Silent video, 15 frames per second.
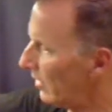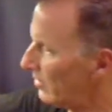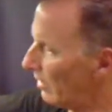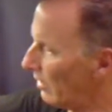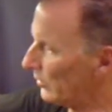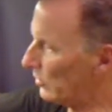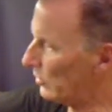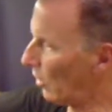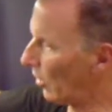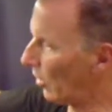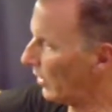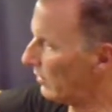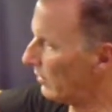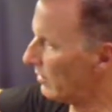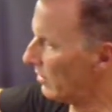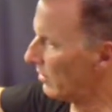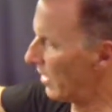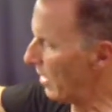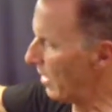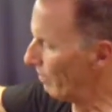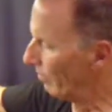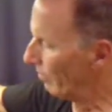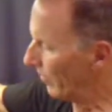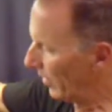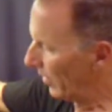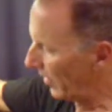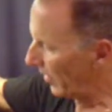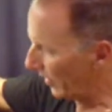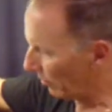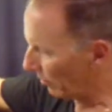See how it's dark at the top
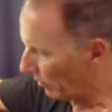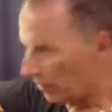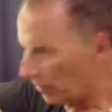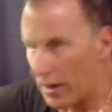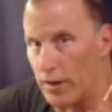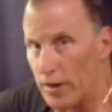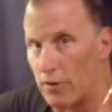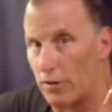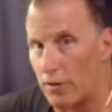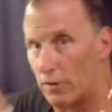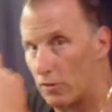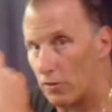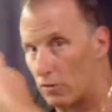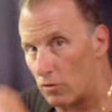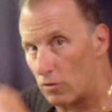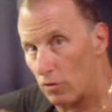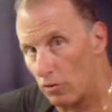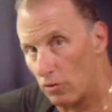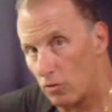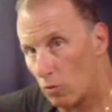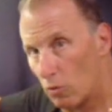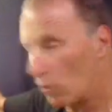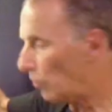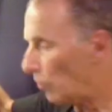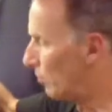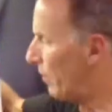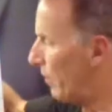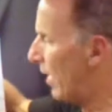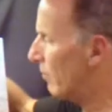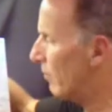and it gets lighter towards
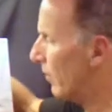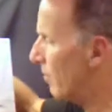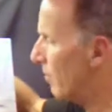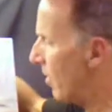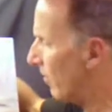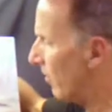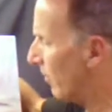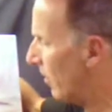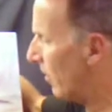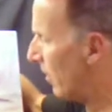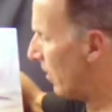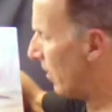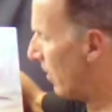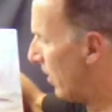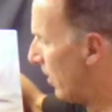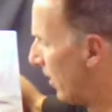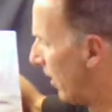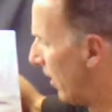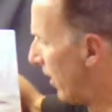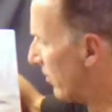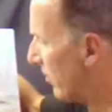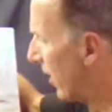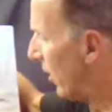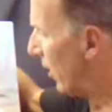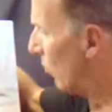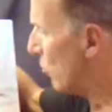the bottom of the mountain? And that's kind